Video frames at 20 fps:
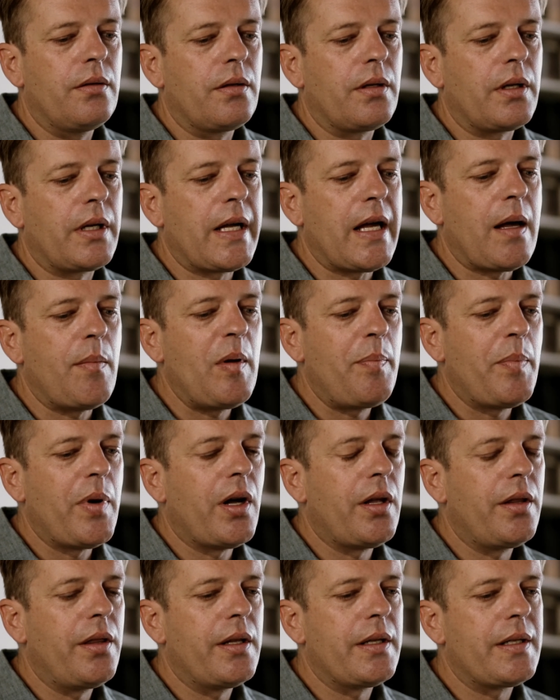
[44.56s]
come
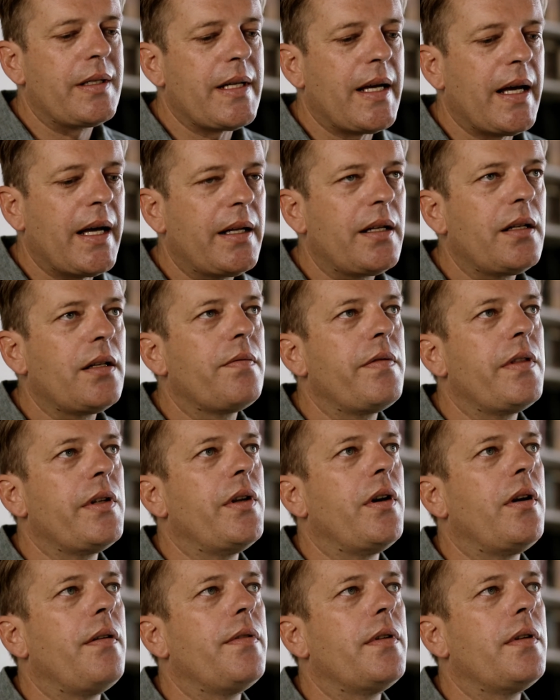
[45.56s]
upon the title of the
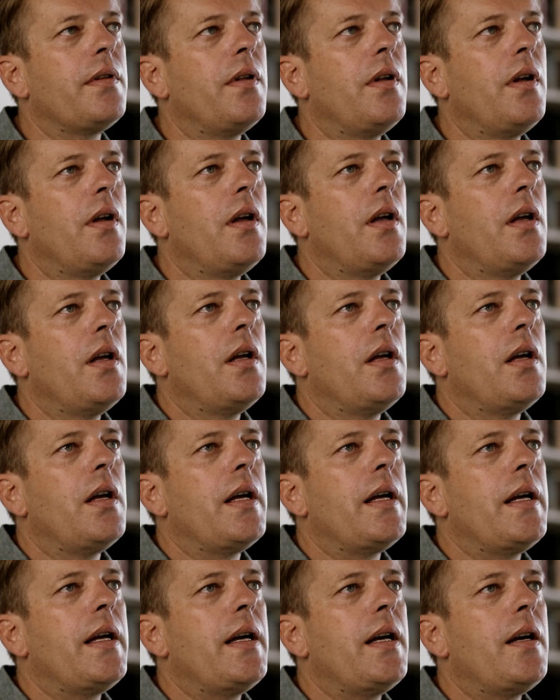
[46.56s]
novel,
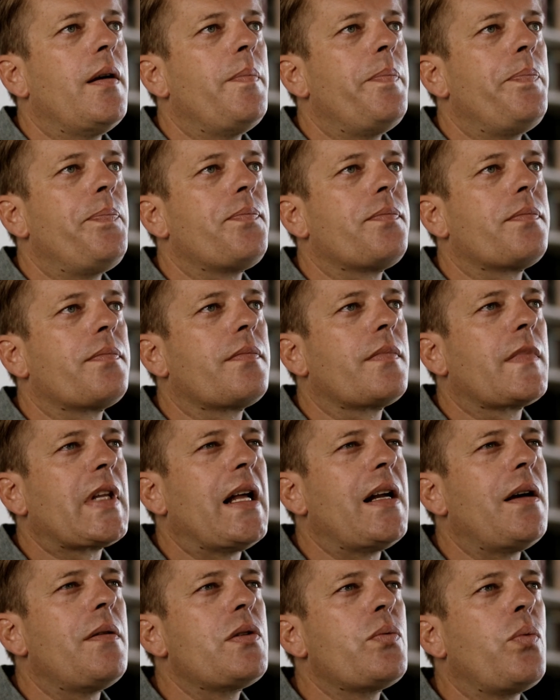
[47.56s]

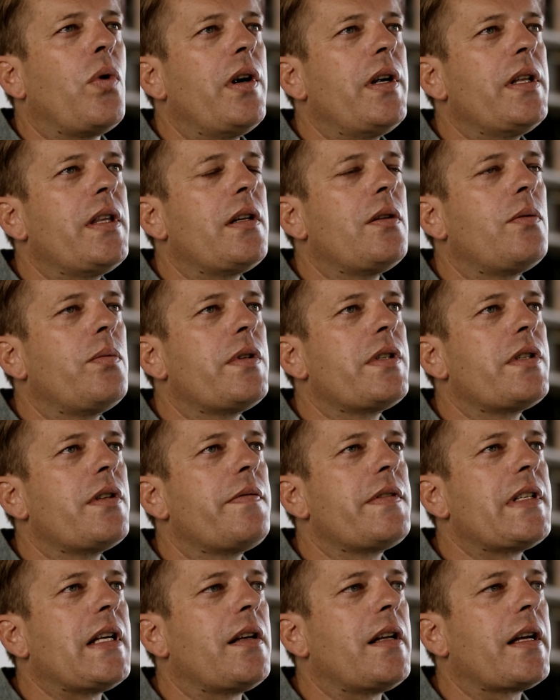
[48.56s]
and I was worried that it would sort
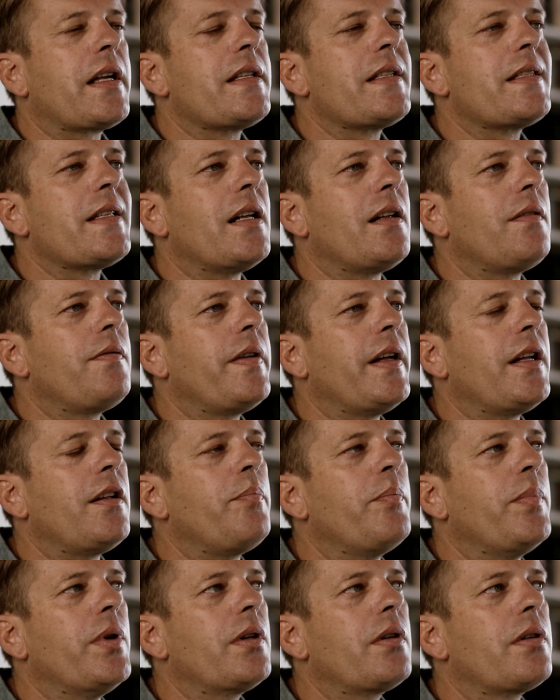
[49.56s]
of sound like a
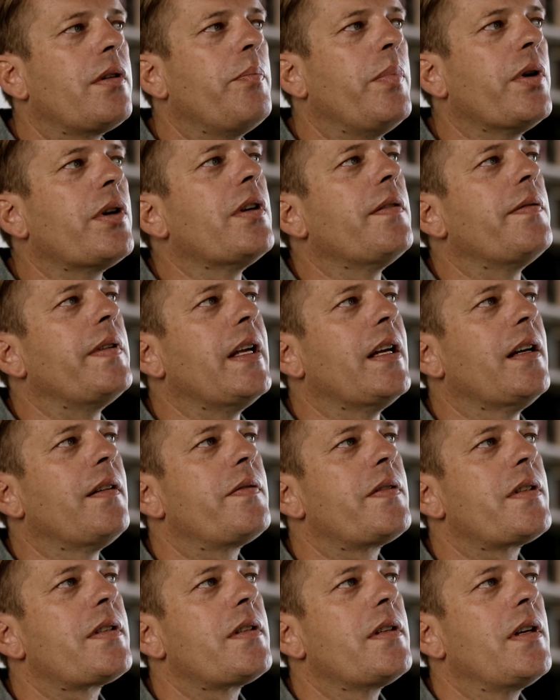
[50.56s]
self-help book, the Book of
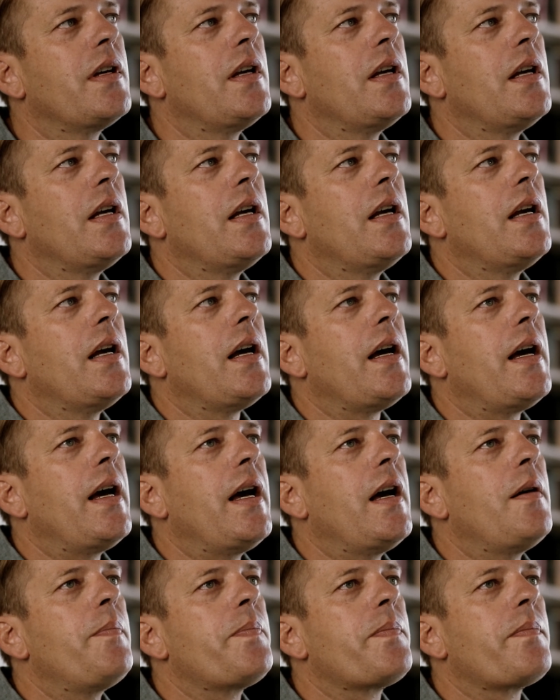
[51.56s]
Gifts.
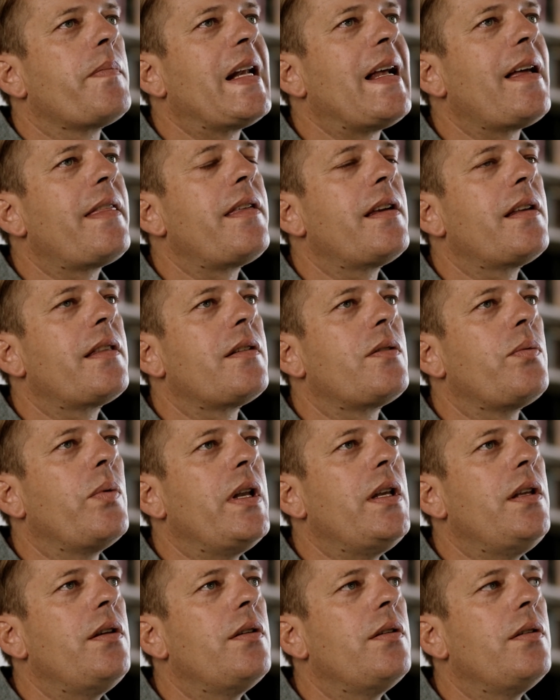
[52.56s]
But I think that
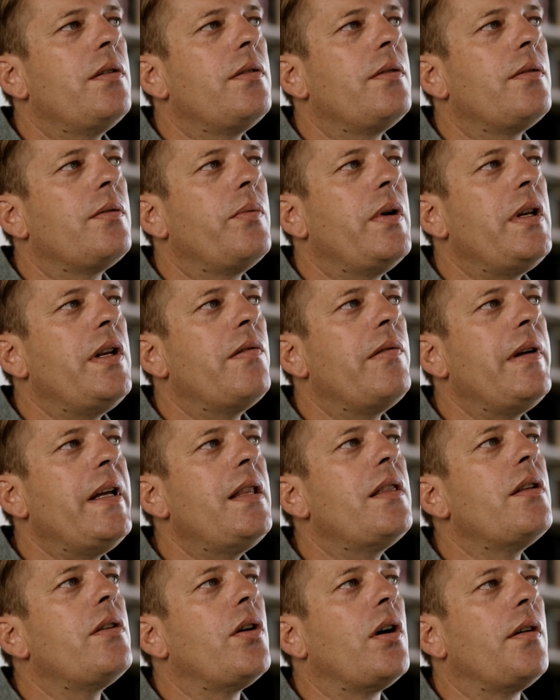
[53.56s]
when you
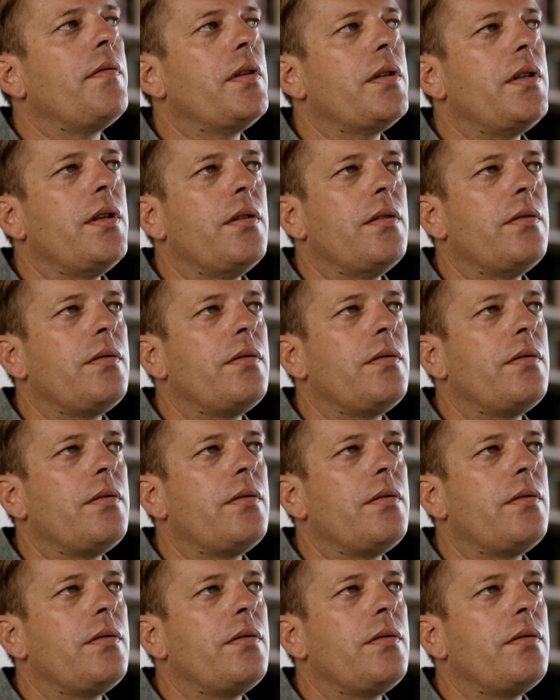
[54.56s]
read the novel, you